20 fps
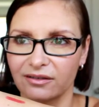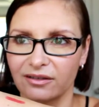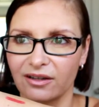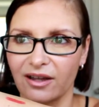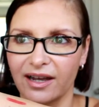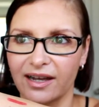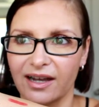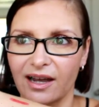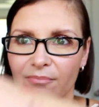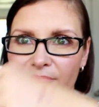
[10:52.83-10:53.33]

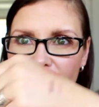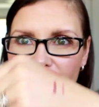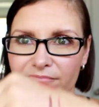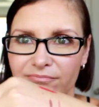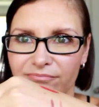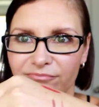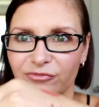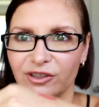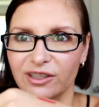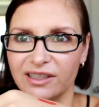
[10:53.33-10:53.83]
like a
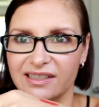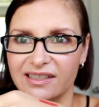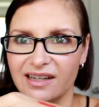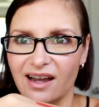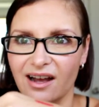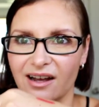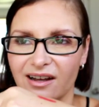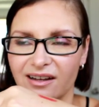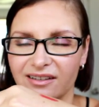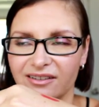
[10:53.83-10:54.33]
really
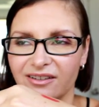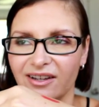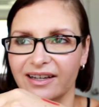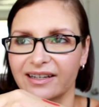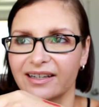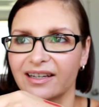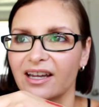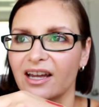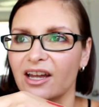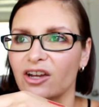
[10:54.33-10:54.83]
dark,
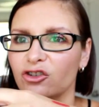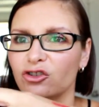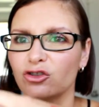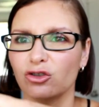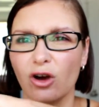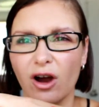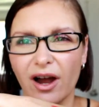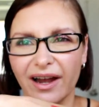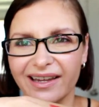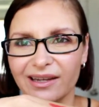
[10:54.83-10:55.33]
like
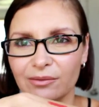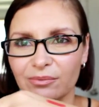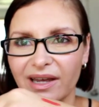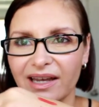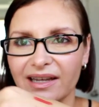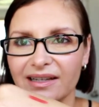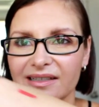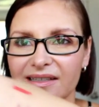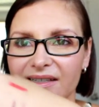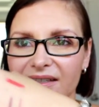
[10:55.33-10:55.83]
drying
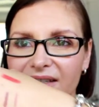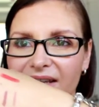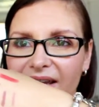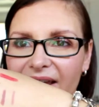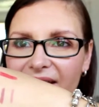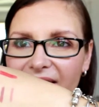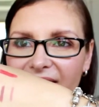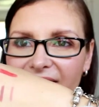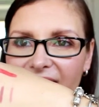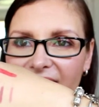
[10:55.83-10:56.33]
matte,
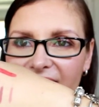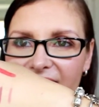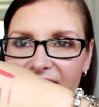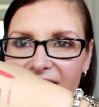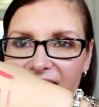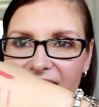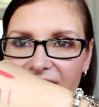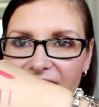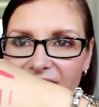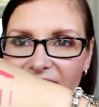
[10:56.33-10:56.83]
yeah, and that's
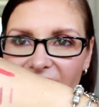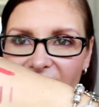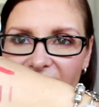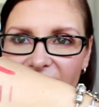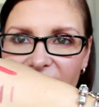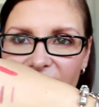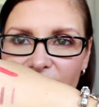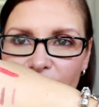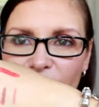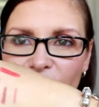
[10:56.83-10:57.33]
it there,
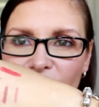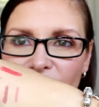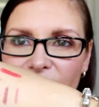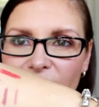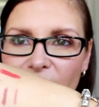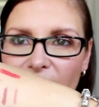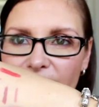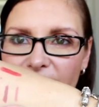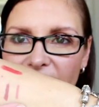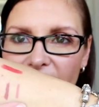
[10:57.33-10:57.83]
and it's
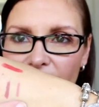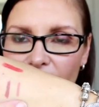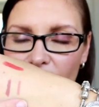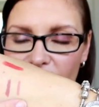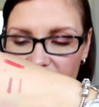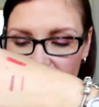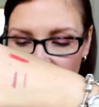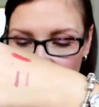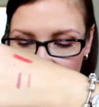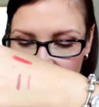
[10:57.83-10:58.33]
beautiful. I pair it
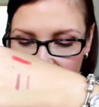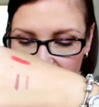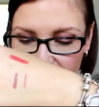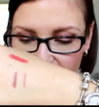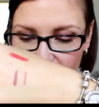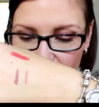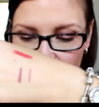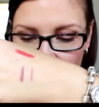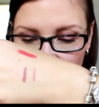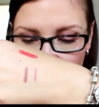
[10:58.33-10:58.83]
with that in
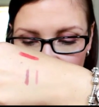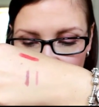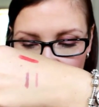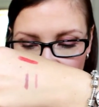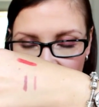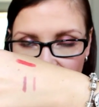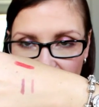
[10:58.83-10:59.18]
the nude